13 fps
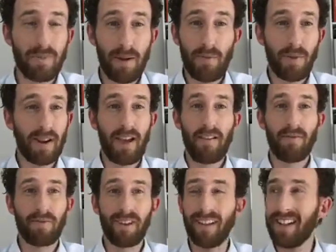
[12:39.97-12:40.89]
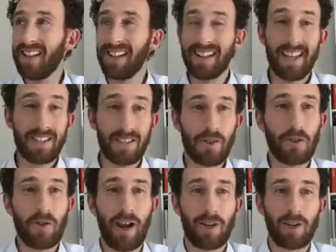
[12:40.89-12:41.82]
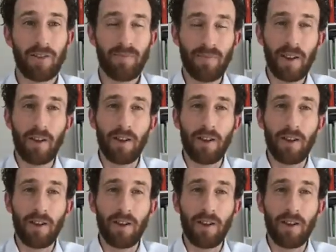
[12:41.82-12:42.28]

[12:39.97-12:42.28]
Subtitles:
Maybe we want to have less distraction.